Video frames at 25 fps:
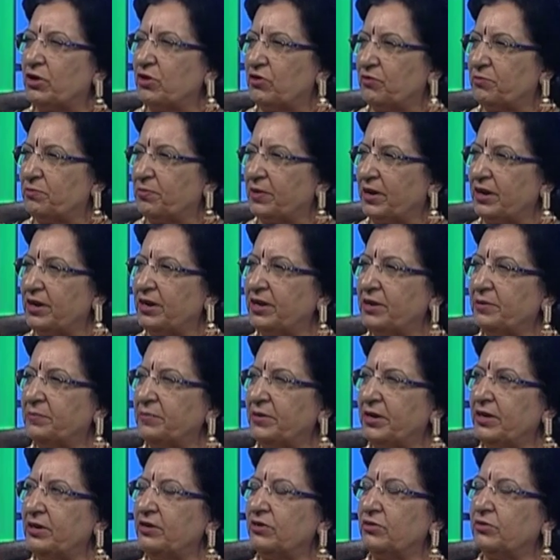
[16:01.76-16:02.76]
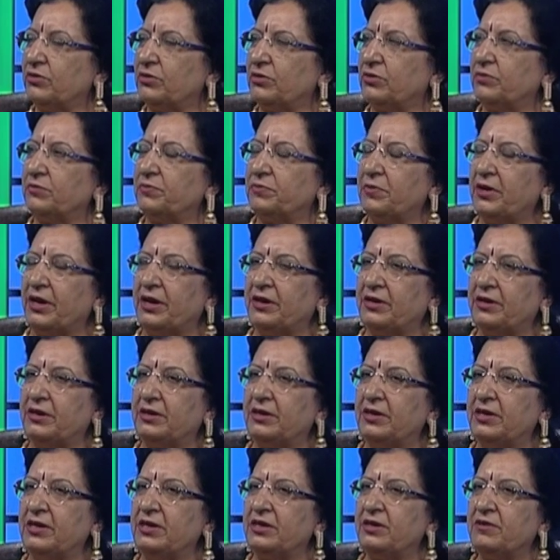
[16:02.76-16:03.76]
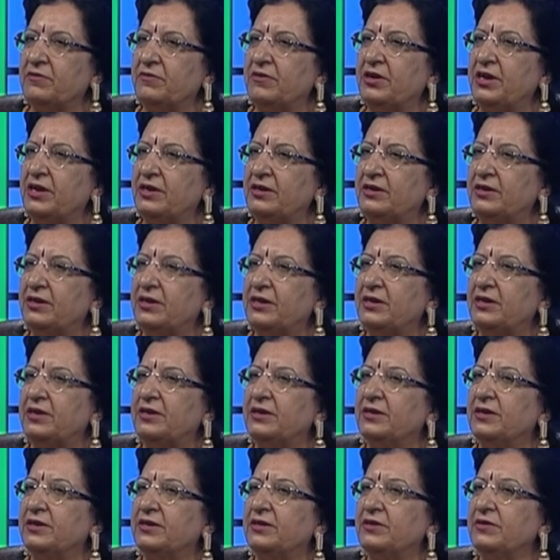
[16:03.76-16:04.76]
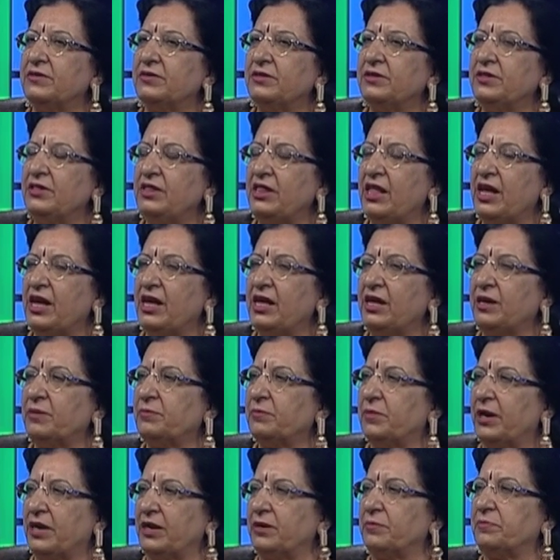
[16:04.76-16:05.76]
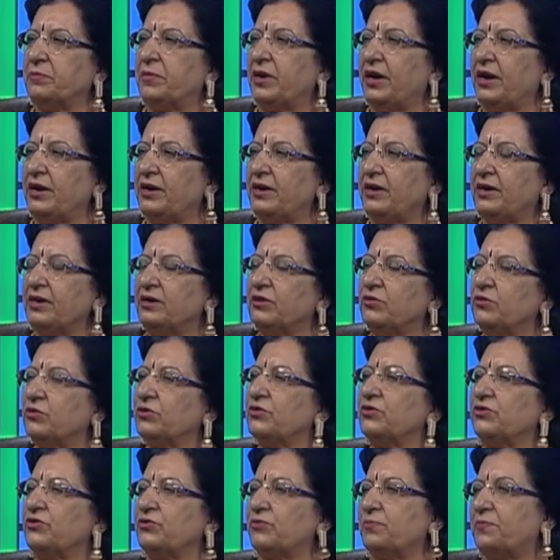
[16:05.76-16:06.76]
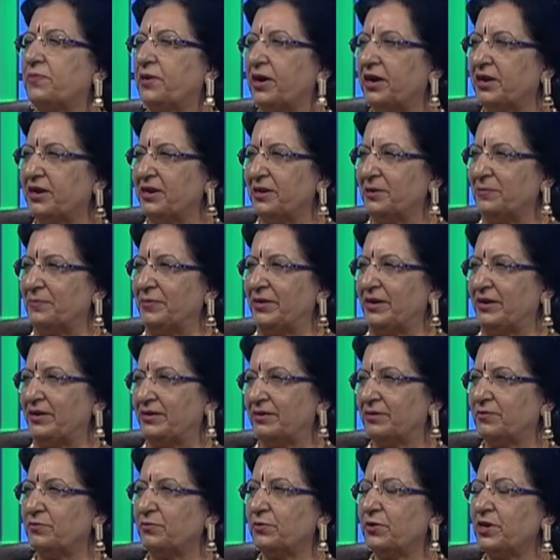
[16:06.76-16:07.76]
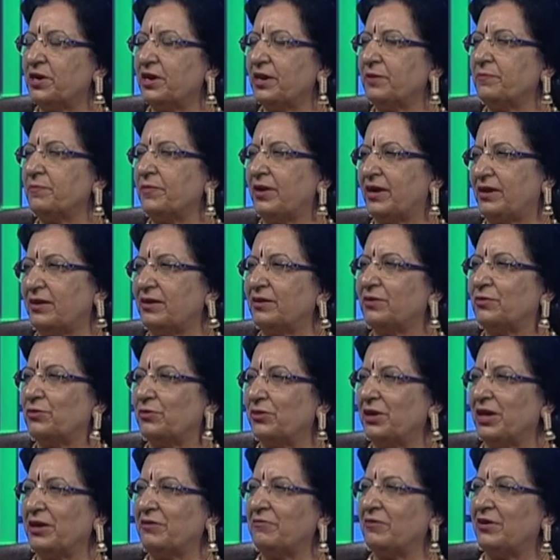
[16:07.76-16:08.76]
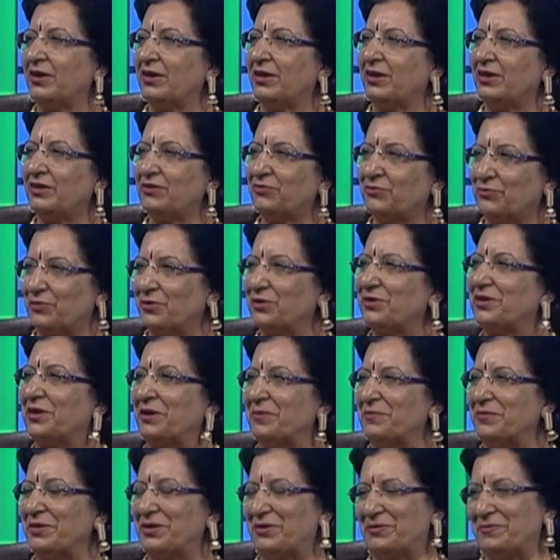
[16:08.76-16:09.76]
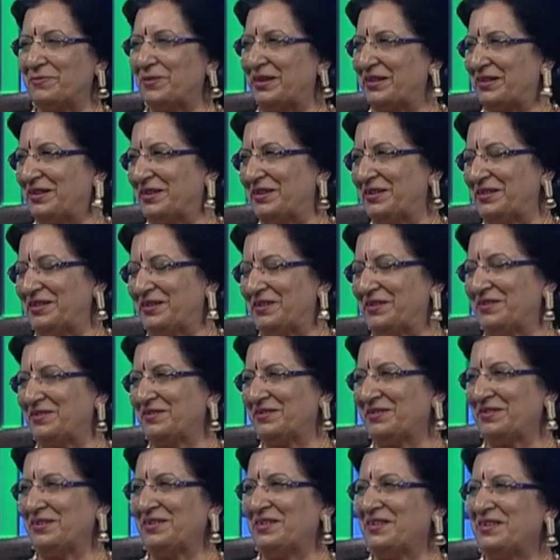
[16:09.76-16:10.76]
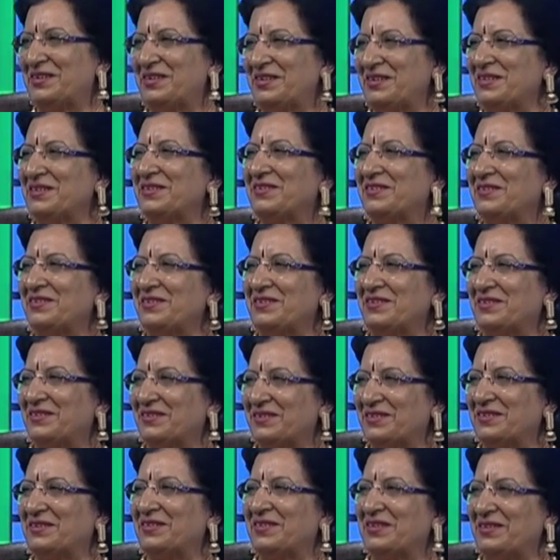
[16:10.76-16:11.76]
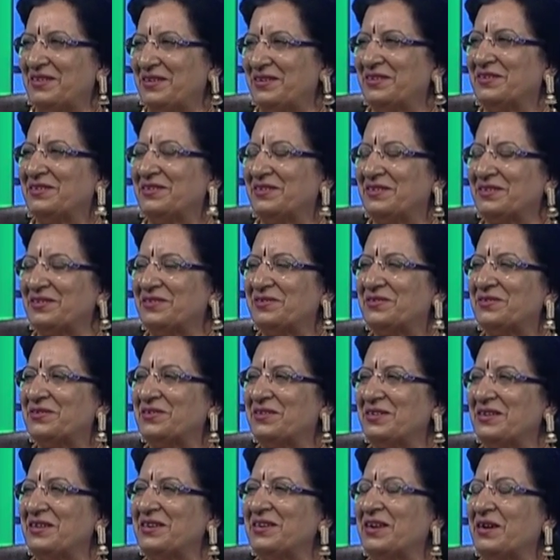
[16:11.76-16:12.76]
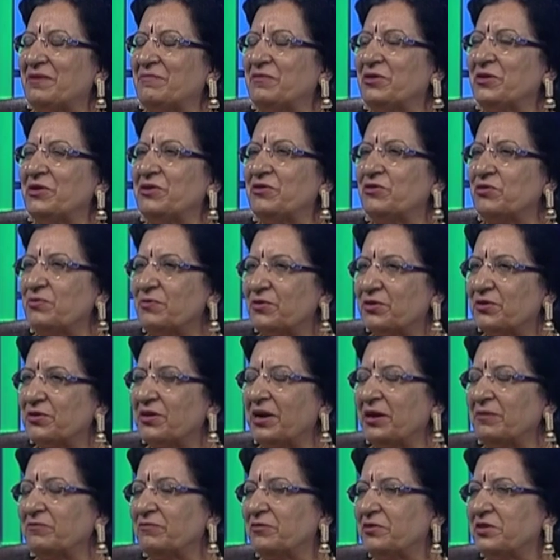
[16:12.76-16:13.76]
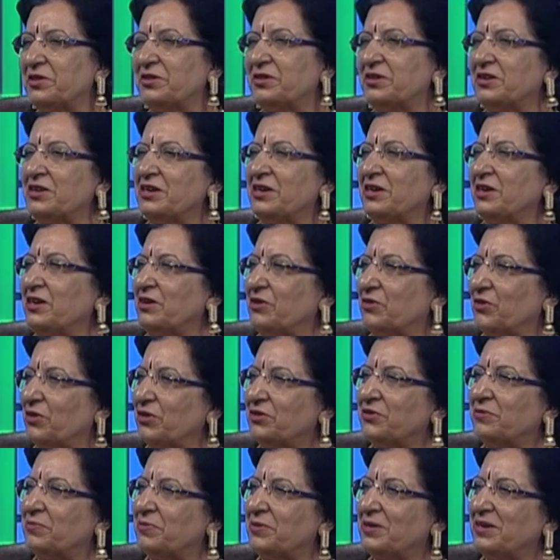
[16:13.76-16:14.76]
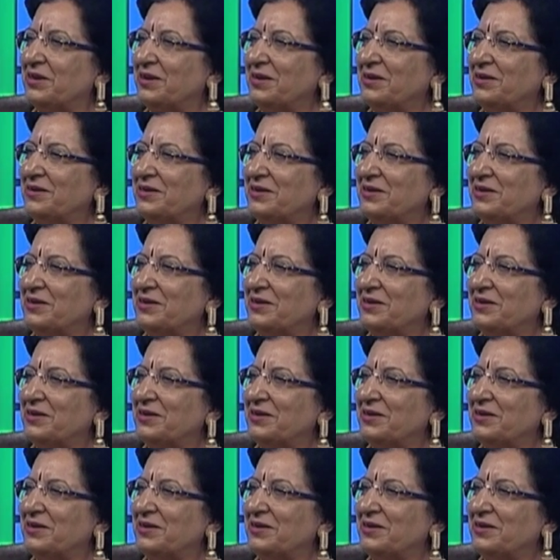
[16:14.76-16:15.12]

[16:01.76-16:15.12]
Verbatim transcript: of parliament, you know, and a will name and branding goes to parliament. What better could I ask for coming to Bangladesh? So it's a really good thing I'm doing. Tomorrow I'm visiting an hospital,